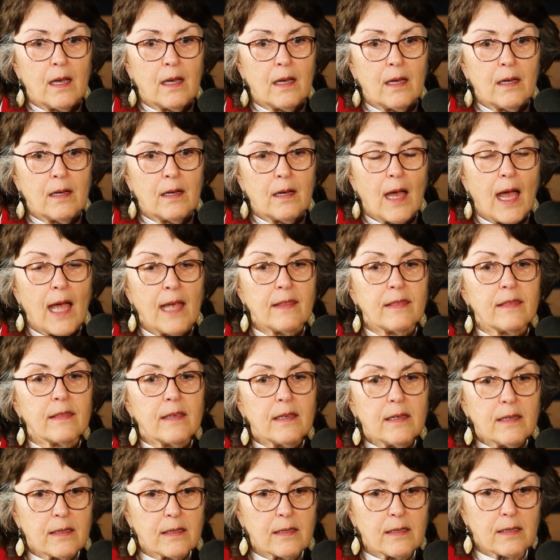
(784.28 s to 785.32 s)
I
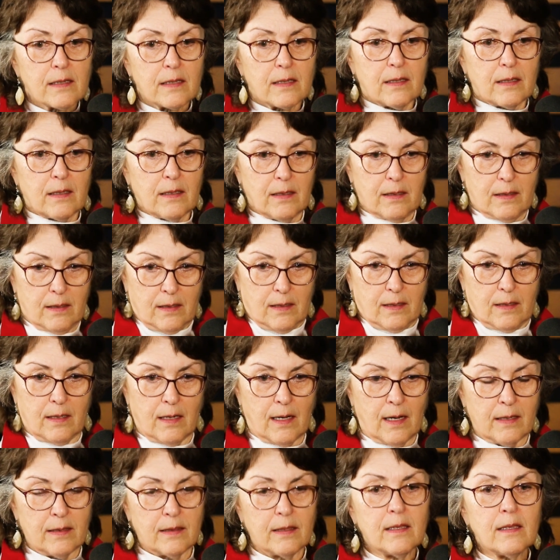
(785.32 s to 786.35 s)
think
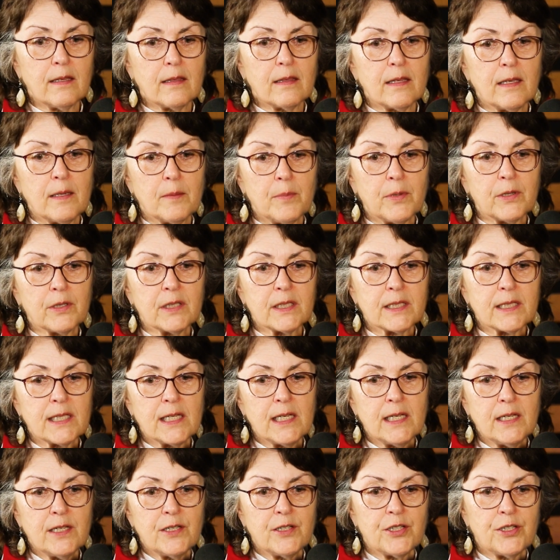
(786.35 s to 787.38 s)
the
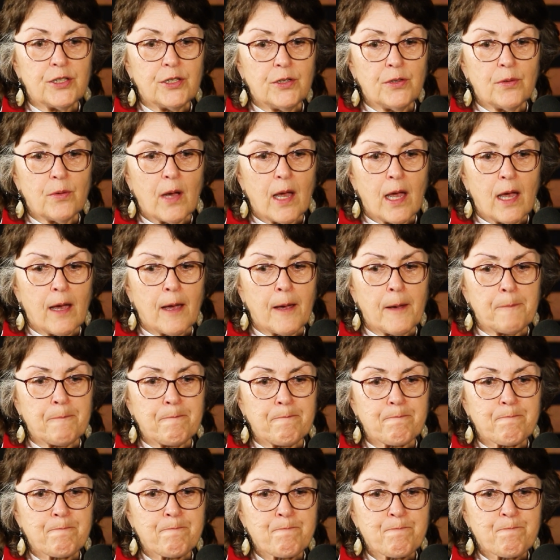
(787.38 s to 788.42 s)
ability to
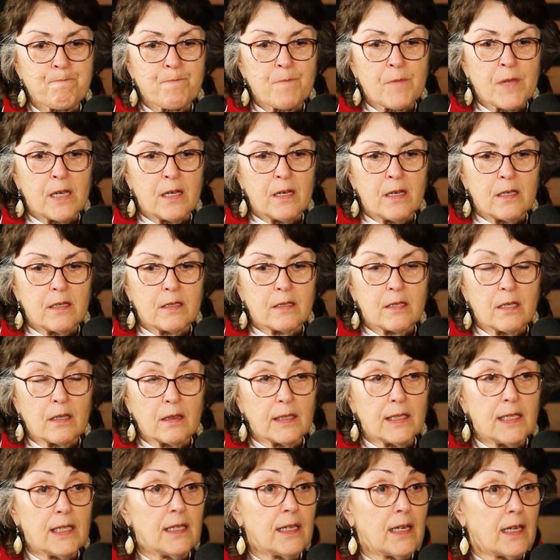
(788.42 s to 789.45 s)

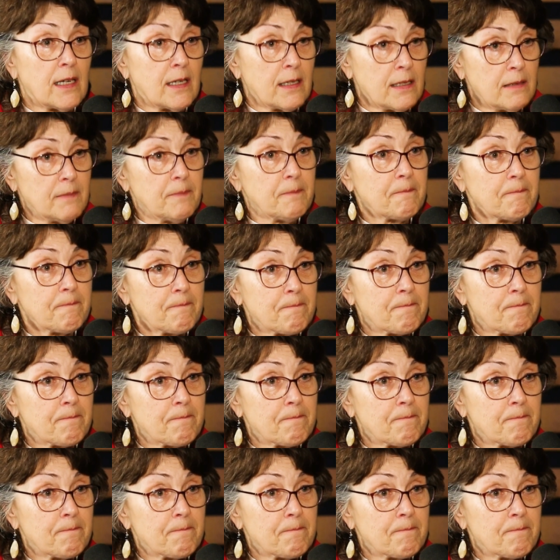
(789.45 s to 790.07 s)
lean in.